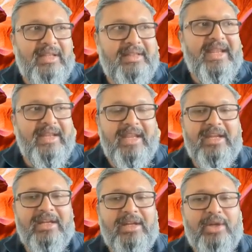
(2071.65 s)
they
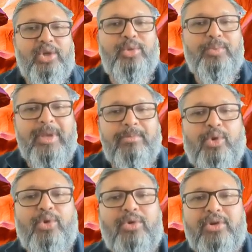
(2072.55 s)
need to be
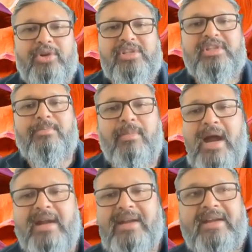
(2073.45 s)
more
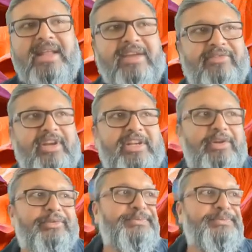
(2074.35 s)
smart and effective.